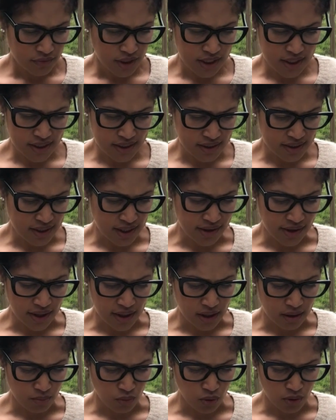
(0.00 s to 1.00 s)
it doesn't say
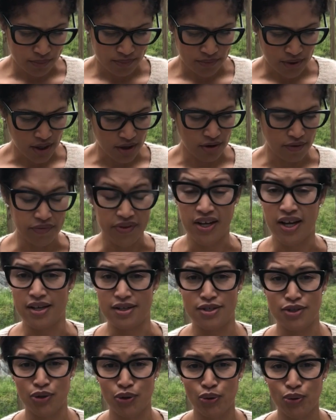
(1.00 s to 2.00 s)
that anymore. I don't know if they
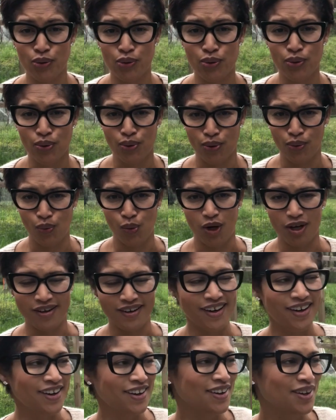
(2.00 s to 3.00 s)
got sued or what.